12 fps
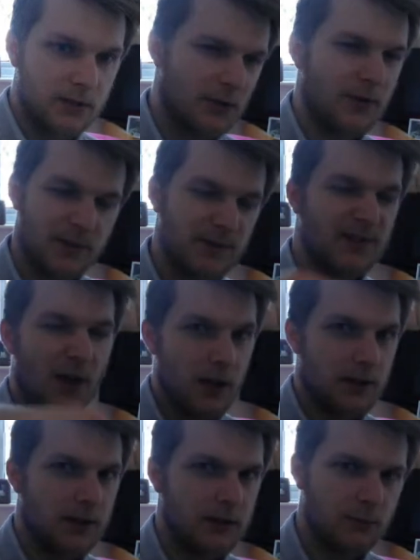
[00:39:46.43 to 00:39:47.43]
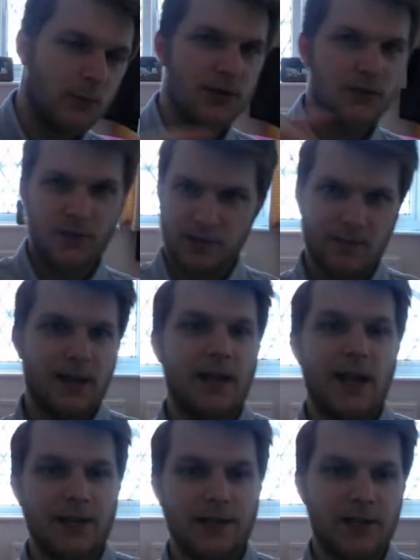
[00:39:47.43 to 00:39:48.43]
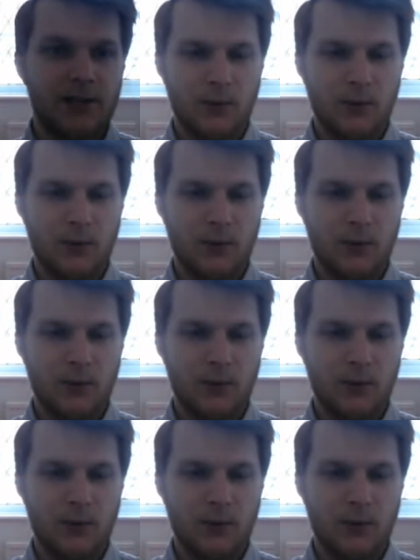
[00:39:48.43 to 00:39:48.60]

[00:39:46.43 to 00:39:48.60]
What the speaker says: Christmas Father, which doesn't make any sense,